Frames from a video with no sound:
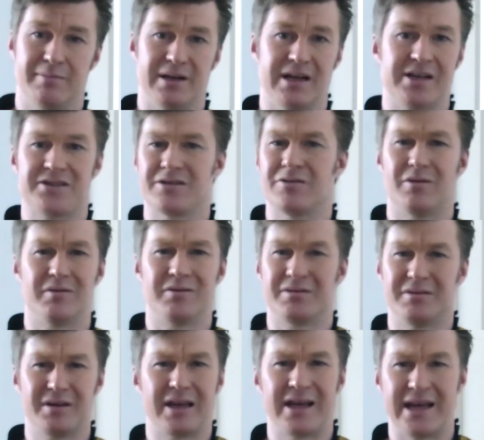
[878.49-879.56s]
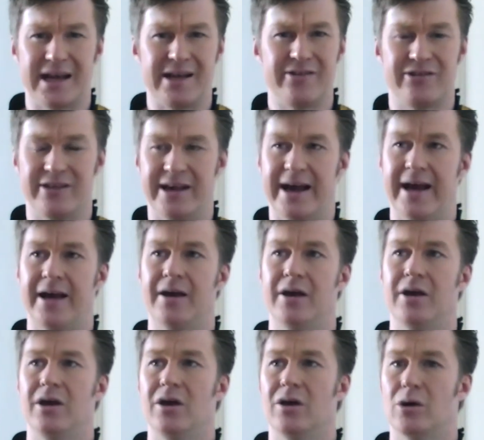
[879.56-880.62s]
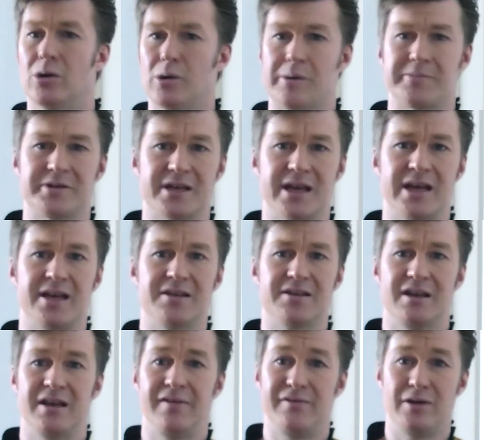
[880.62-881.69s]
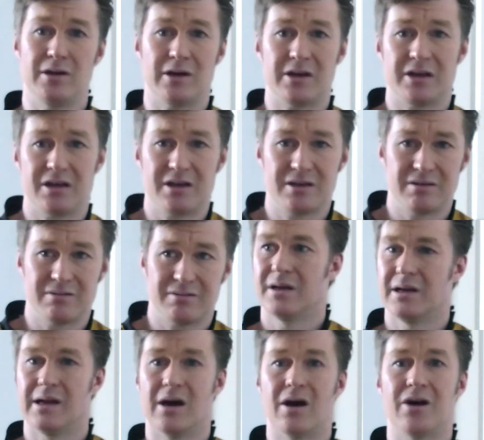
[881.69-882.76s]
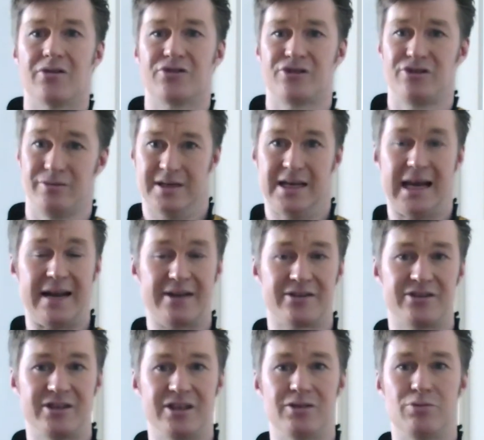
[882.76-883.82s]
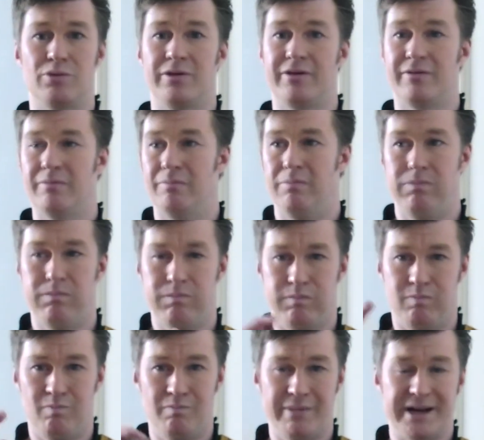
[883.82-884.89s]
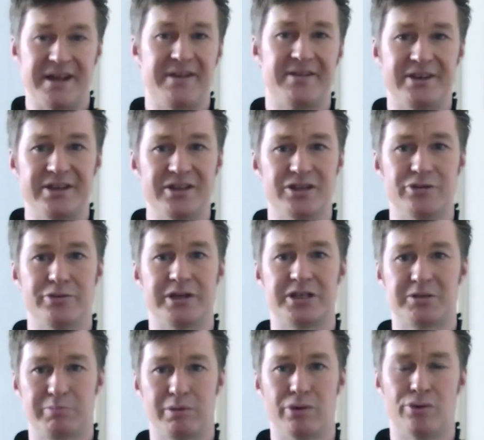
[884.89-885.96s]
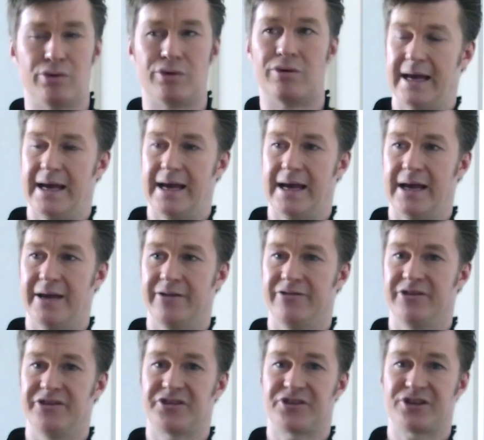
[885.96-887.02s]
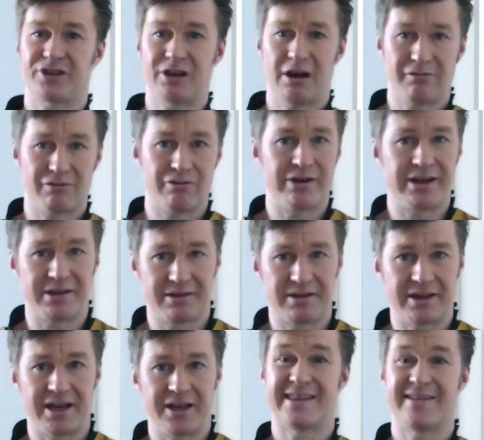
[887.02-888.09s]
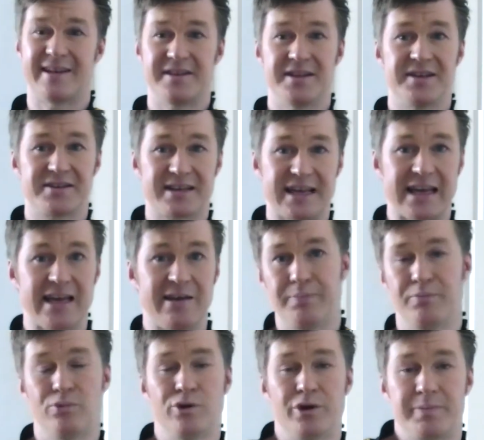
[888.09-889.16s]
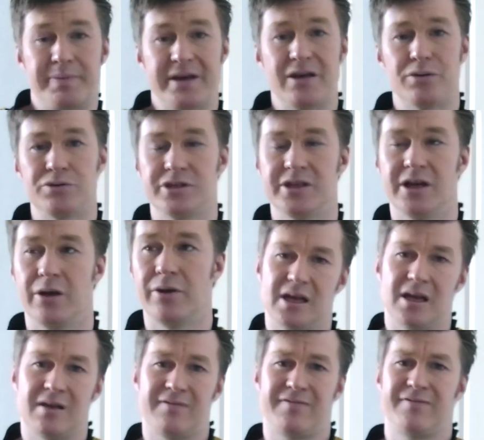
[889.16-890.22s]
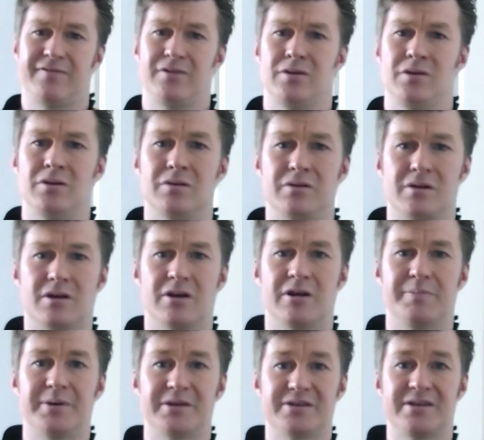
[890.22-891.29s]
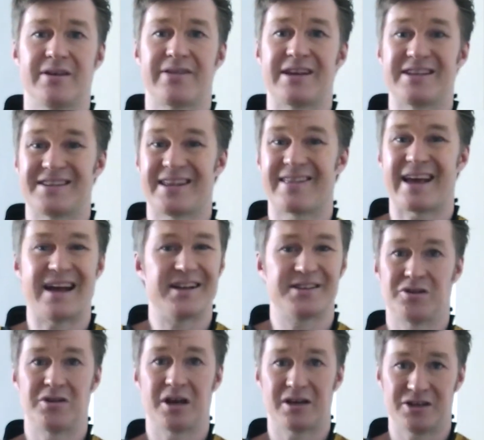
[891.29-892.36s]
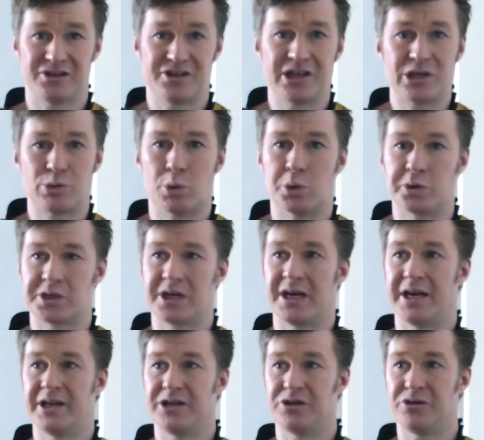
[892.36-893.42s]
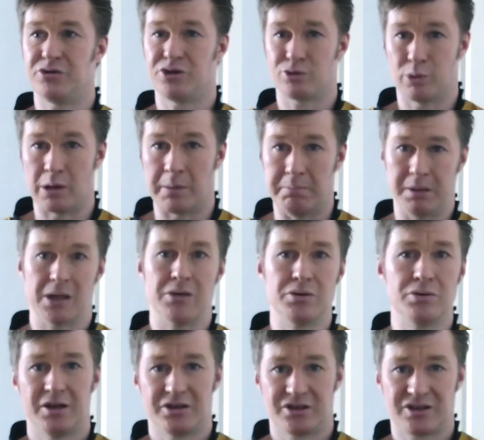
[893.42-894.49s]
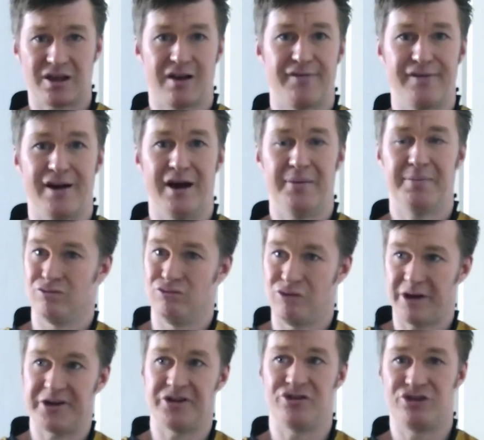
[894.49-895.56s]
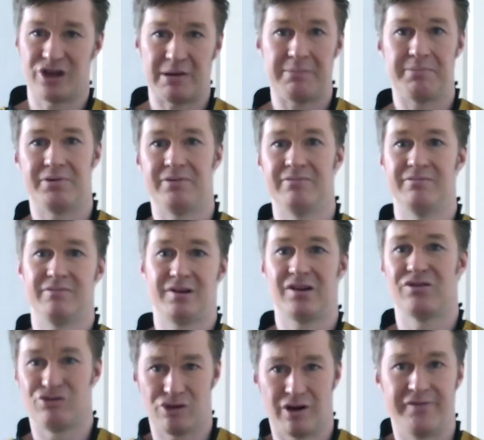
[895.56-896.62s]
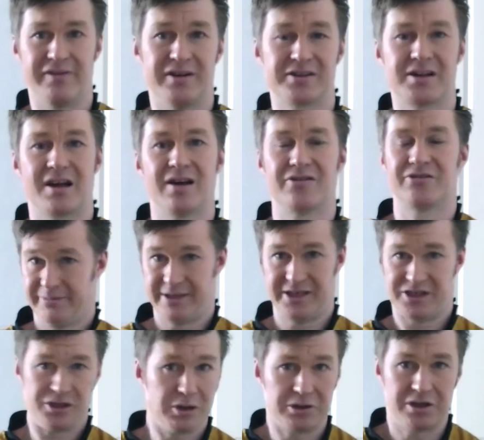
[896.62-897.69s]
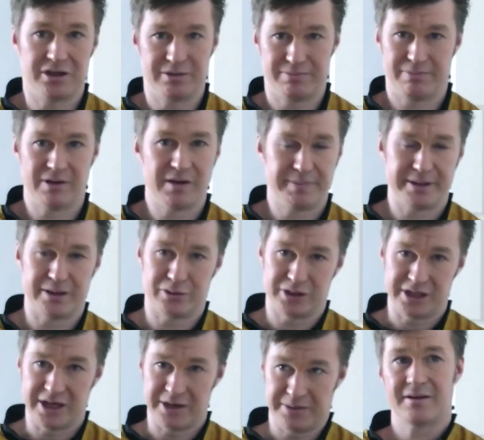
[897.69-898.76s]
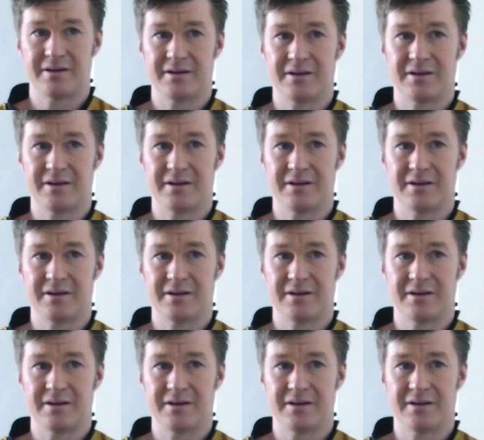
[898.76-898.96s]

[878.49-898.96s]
But let's not get into that. All I'm saying is if you like large galaxies with many things to explore and discovering things, then this game would appeal to you. If you're the kind of person that thinks that that's dull as dishwater and you just want to blow stuff up, run and jump and drive fast cars, it's not going to appeal to you.